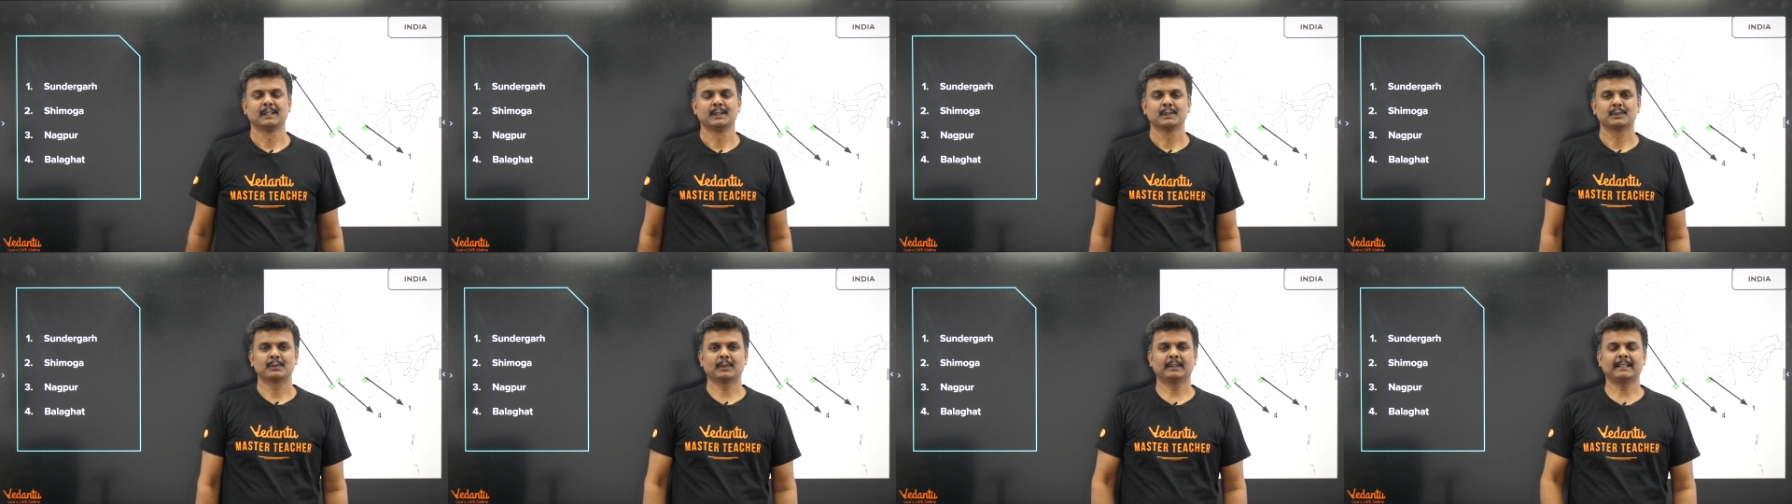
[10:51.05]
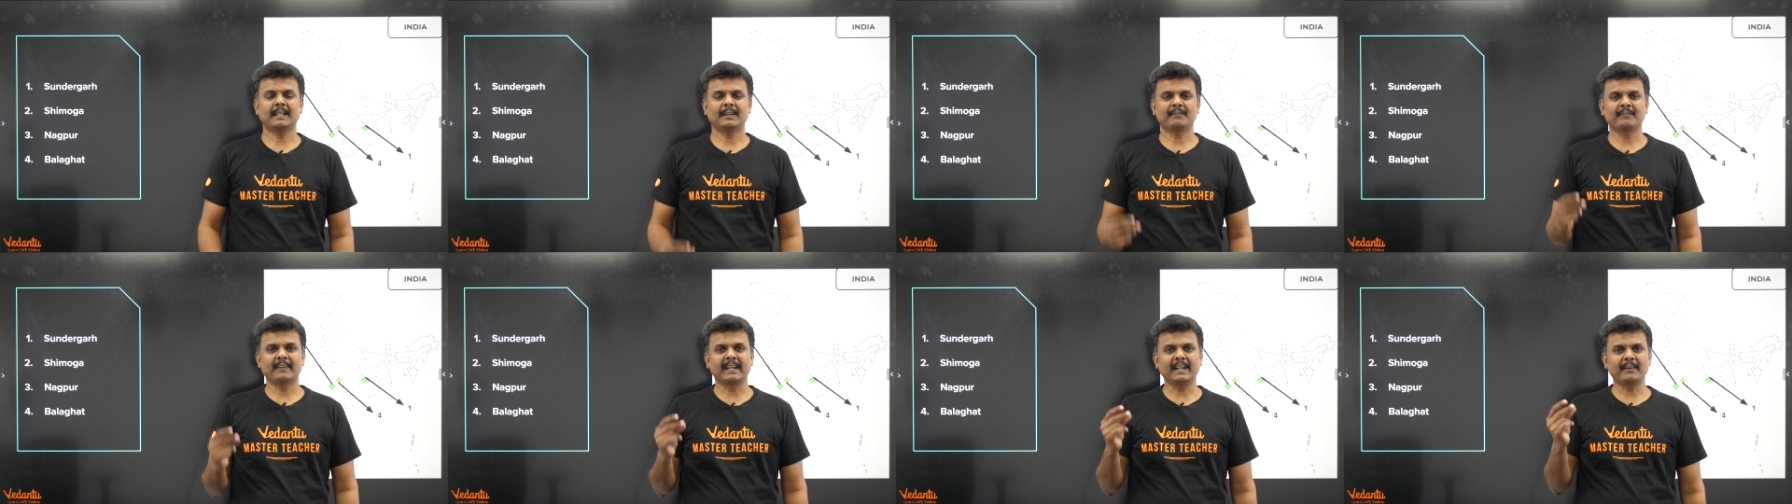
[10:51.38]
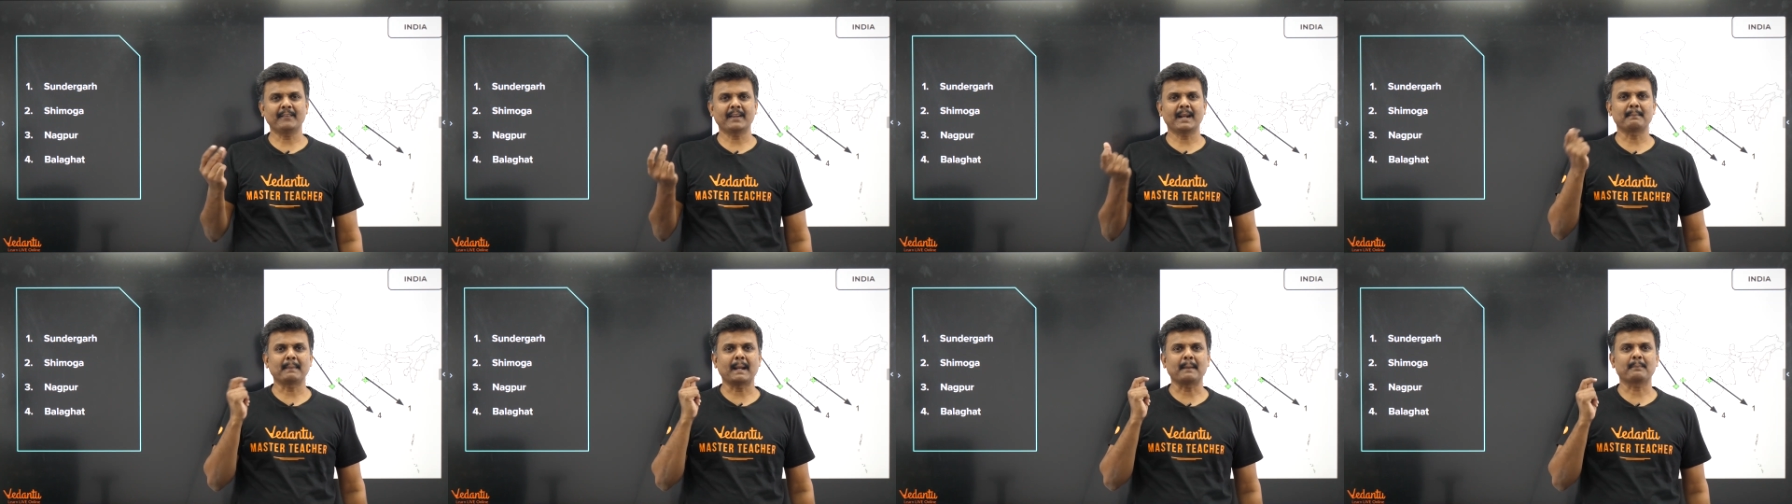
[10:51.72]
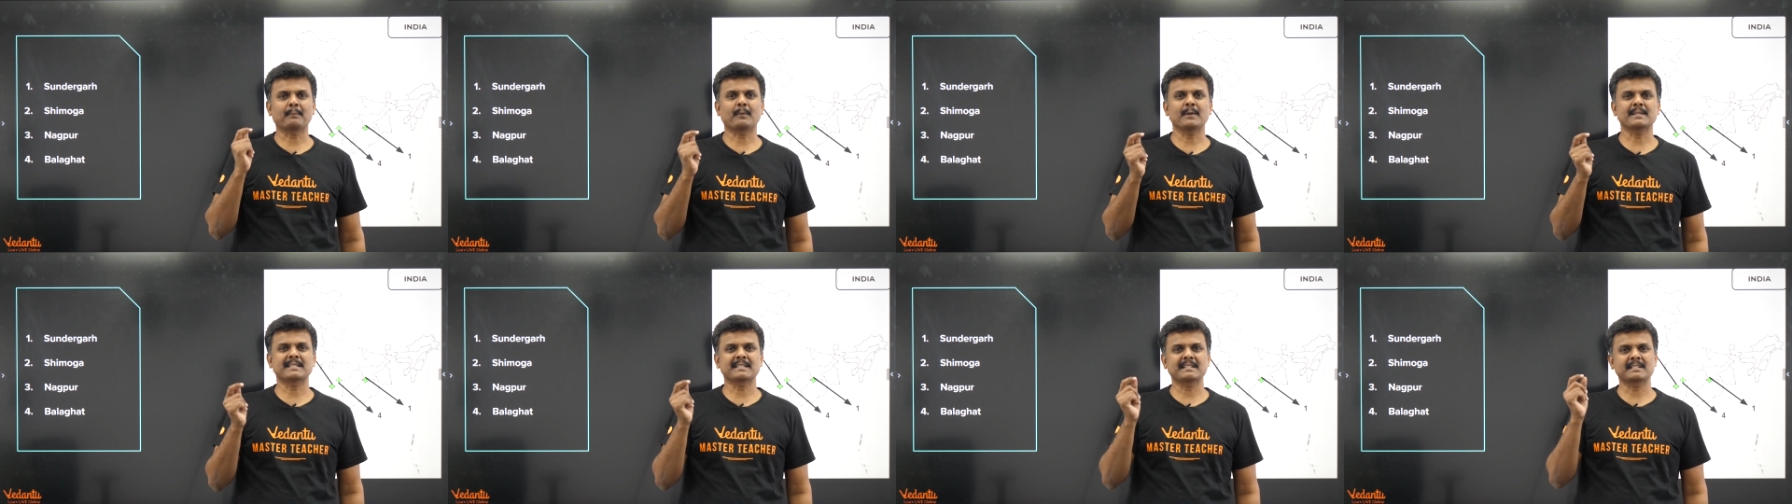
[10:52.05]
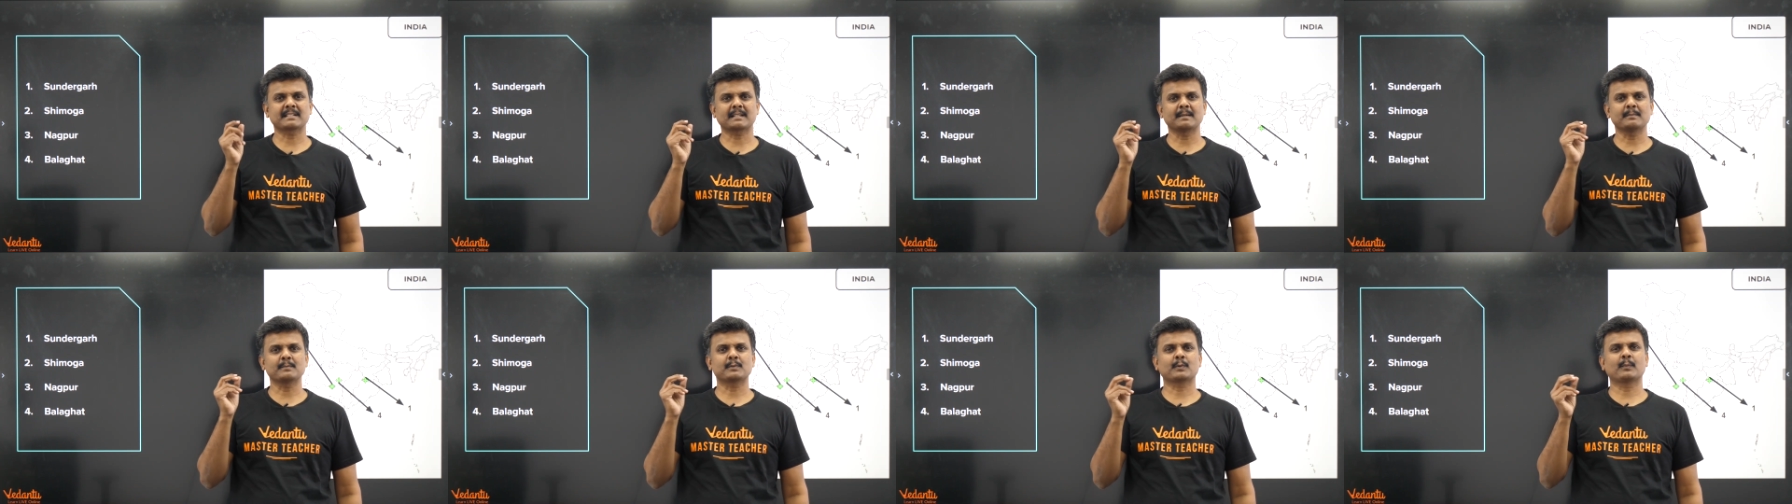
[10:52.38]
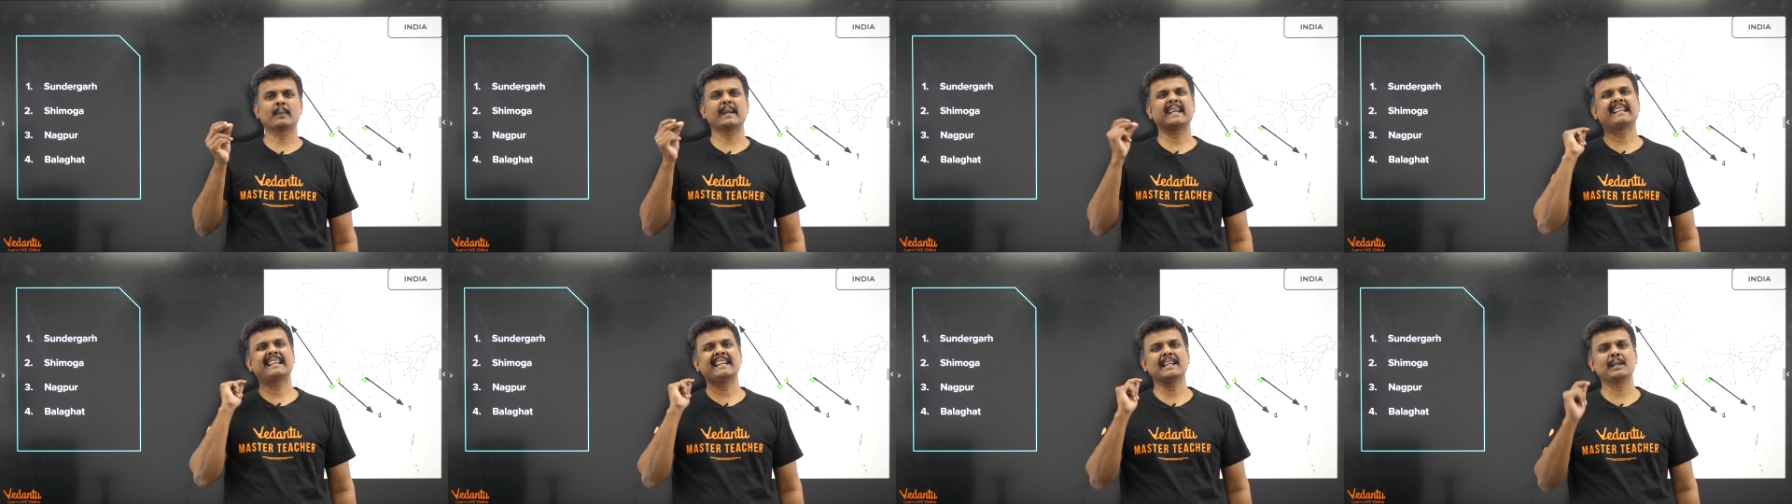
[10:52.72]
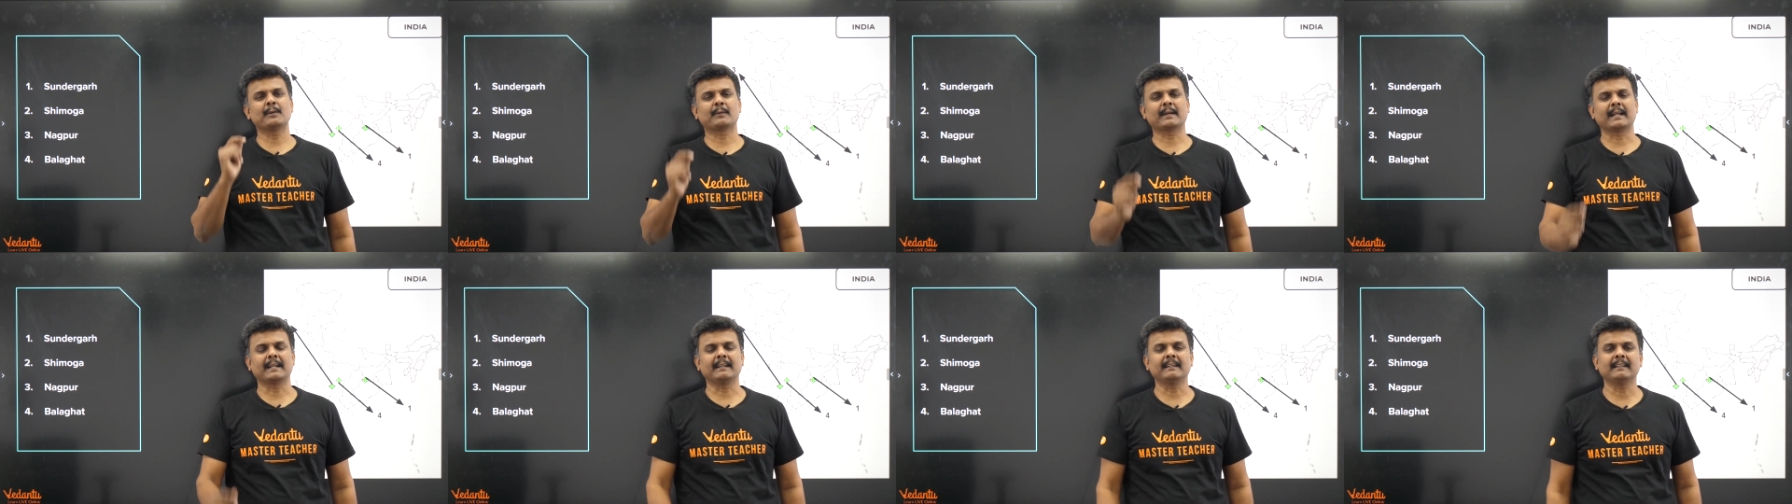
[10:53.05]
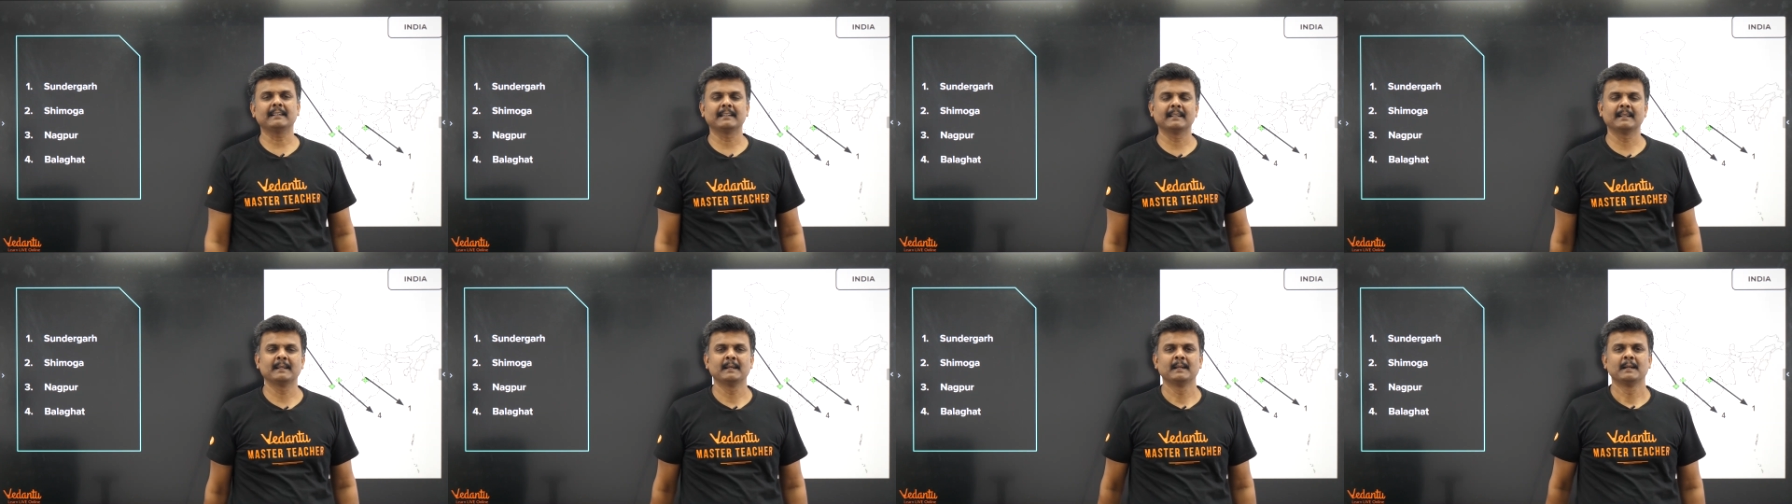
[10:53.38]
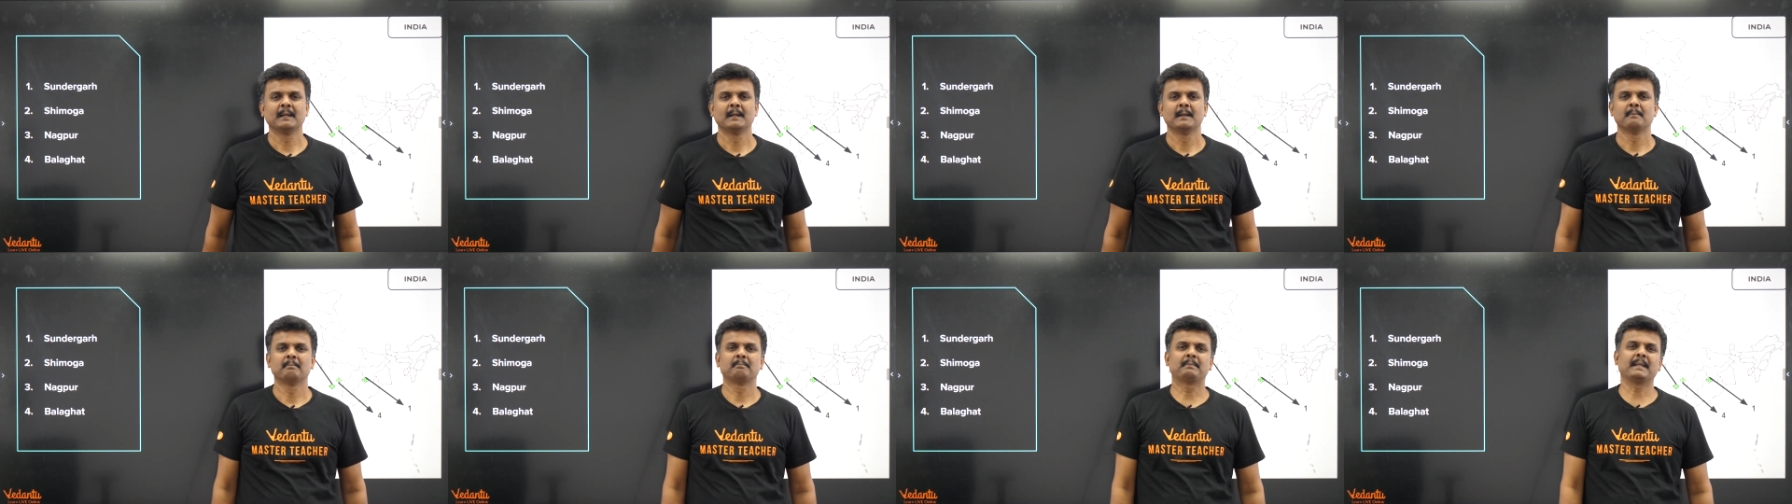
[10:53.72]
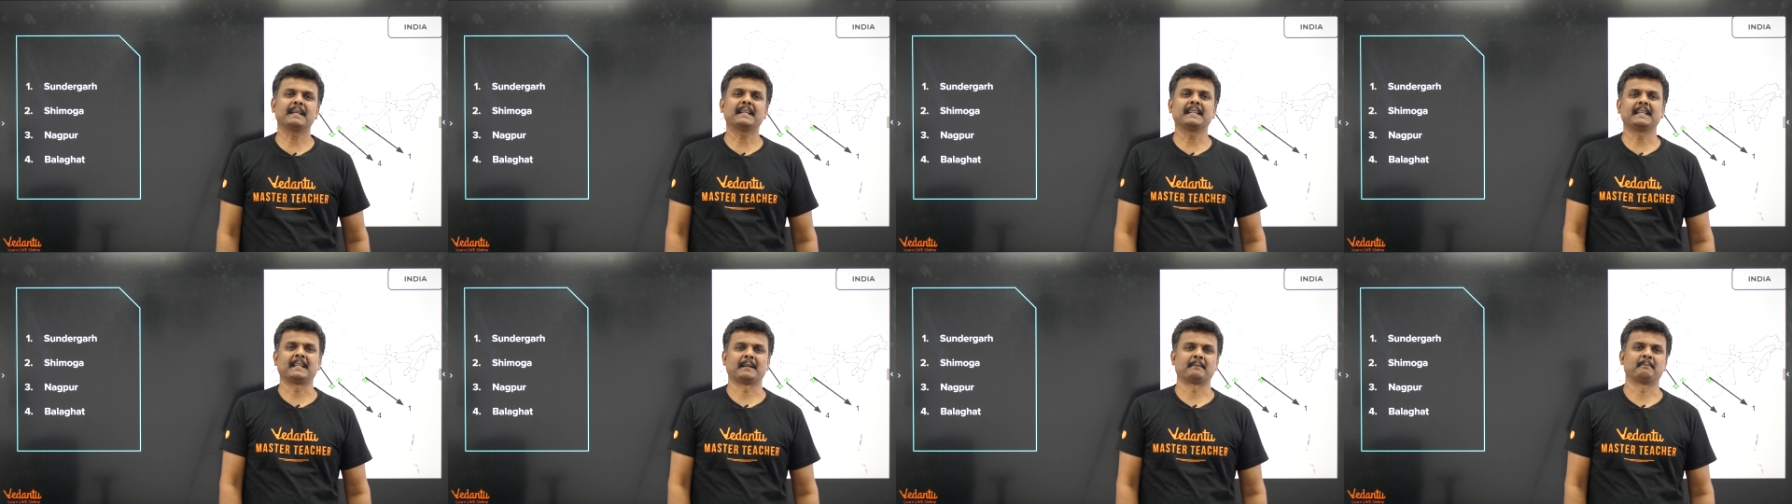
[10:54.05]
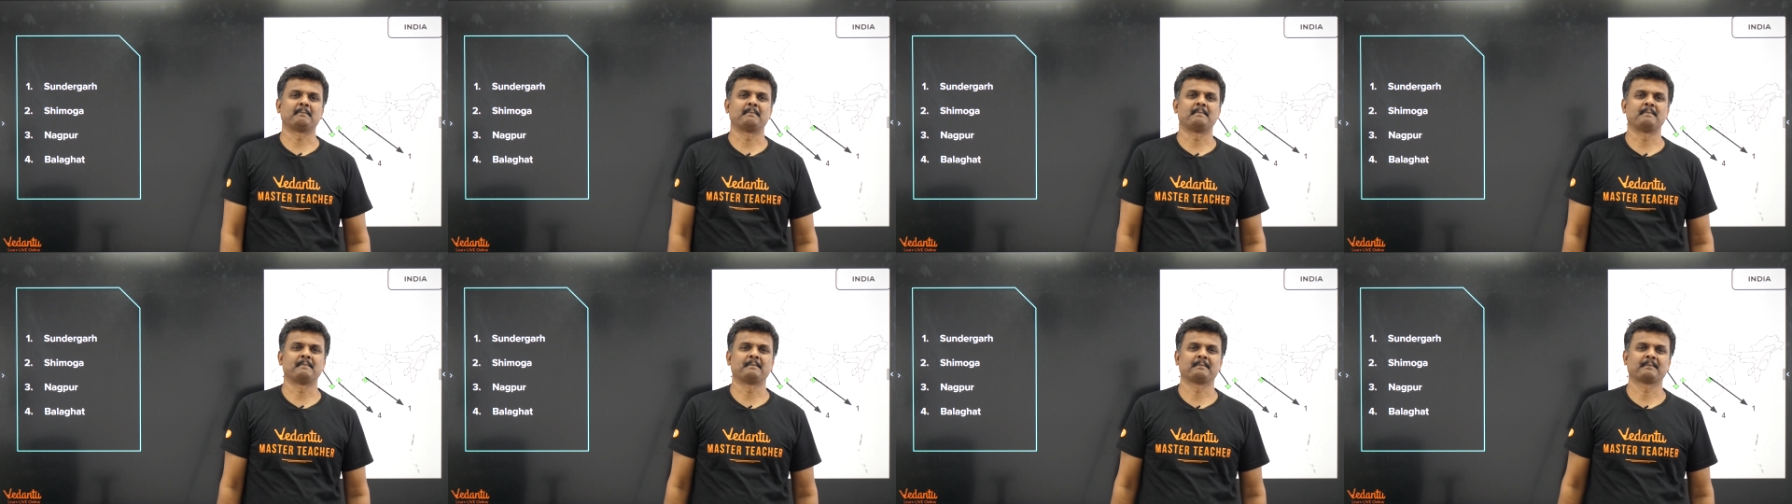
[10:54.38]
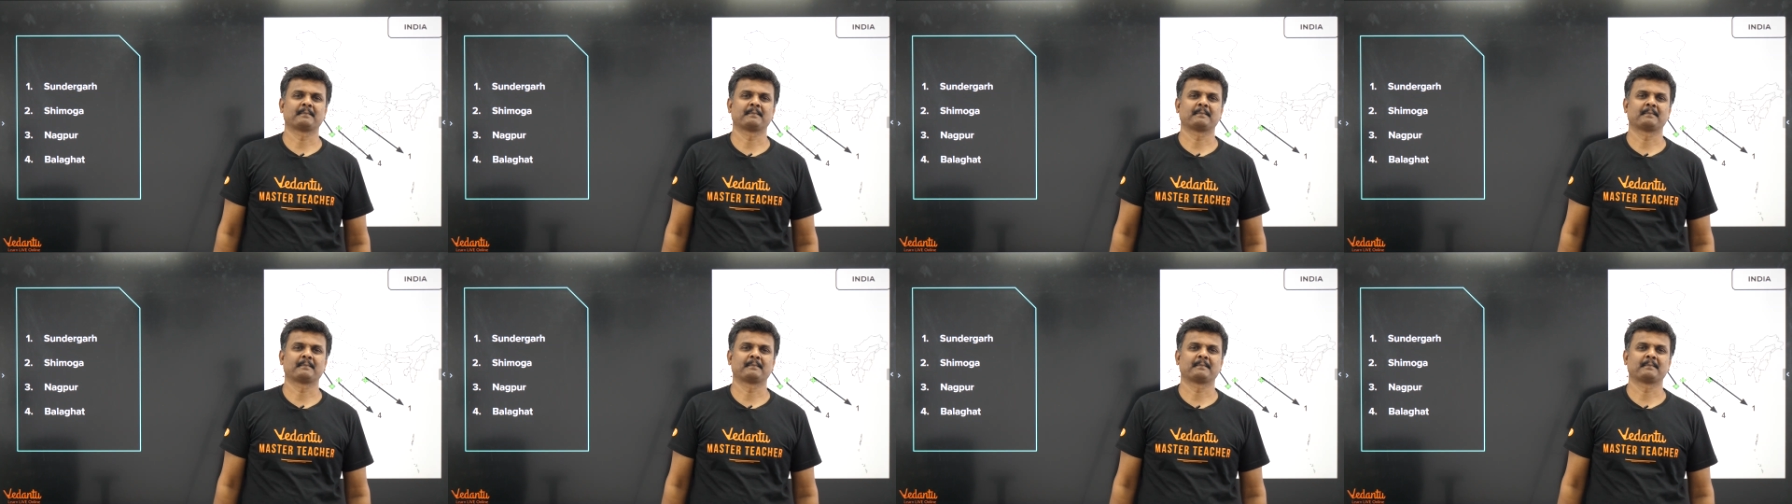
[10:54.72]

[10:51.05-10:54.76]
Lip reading: So that whenever a map question comes, quickly you can pick it up.